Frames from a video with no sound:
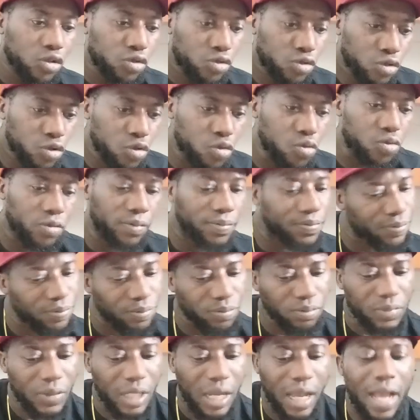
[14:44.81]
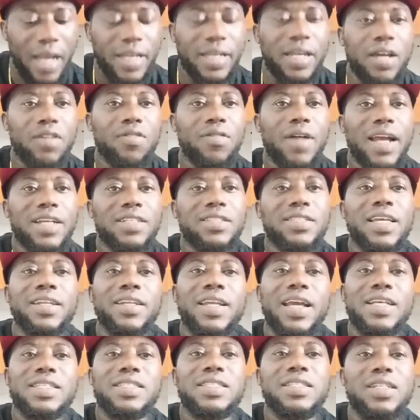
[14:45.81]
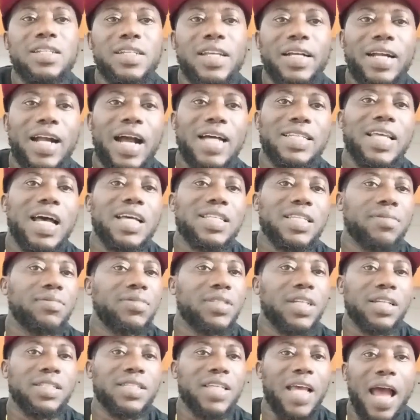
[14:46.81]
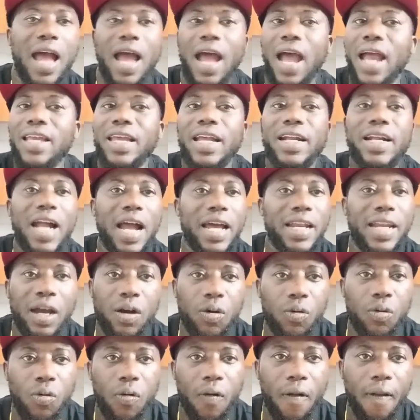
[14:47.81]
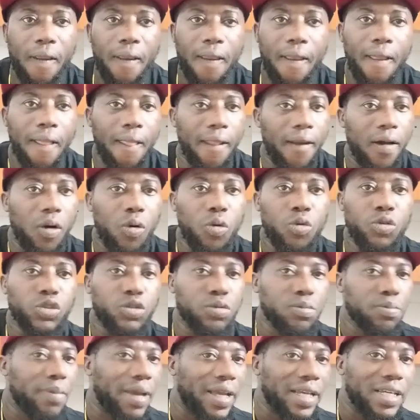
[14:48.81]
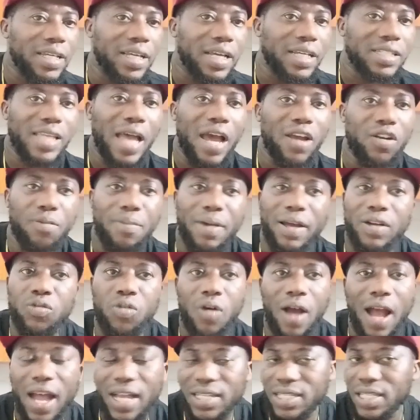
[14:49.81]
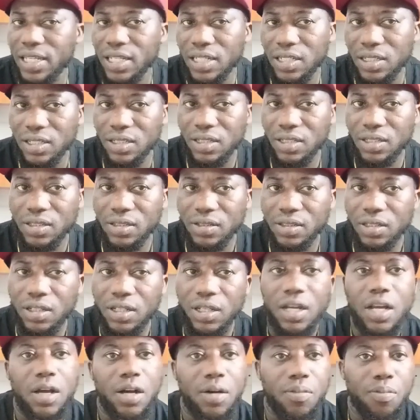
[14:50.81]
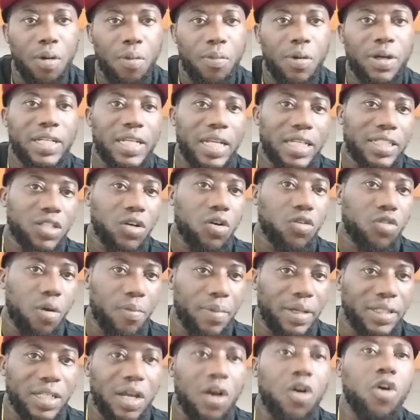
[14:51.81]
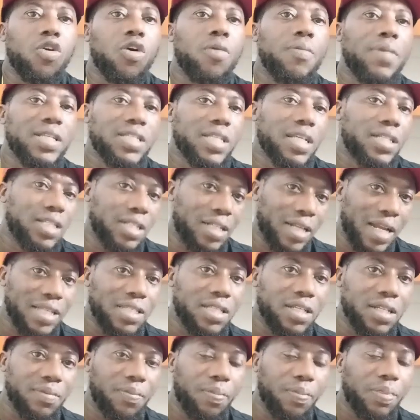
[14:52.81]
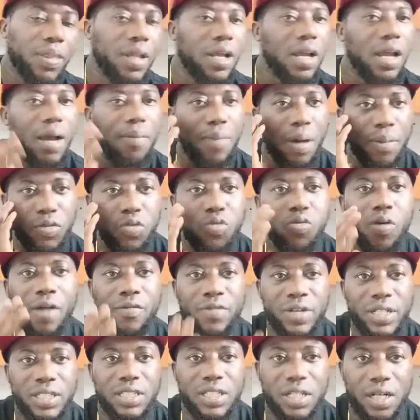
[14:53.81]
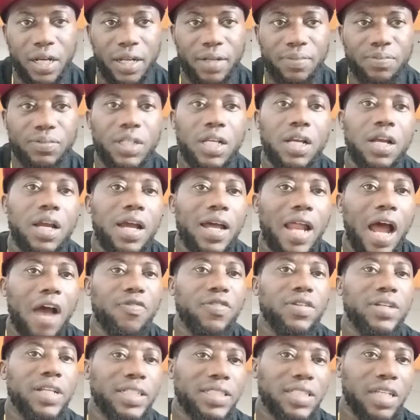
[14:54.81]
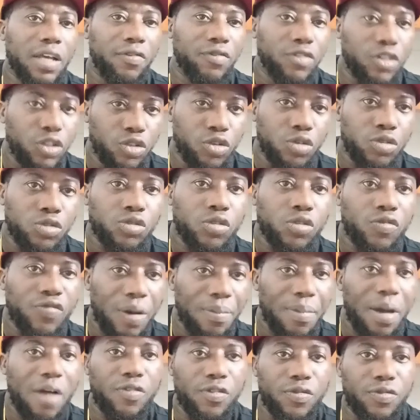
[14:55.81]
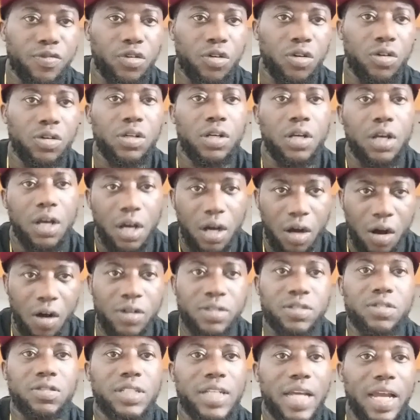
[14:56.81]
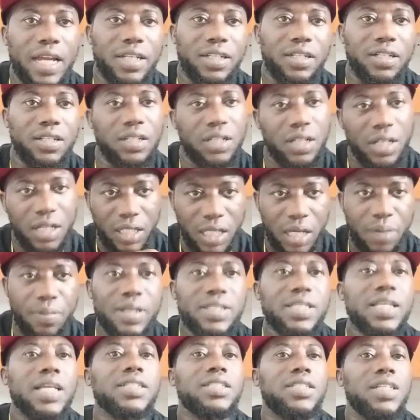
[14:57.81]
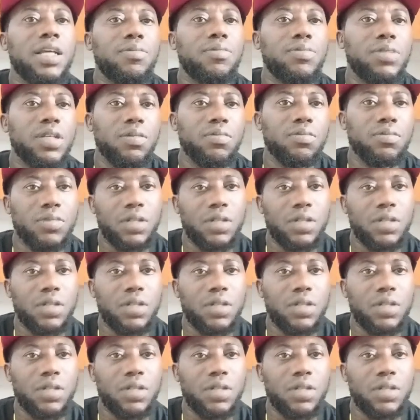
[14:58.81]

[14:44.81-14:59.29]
Two right say nurse ni cancer asem chance a higher Ghana unto me yes ha no man wa ha say but more share comment or comment section na say ma me hu adwenkyere afi ne share video nso fa ma afoforo until then you best share bi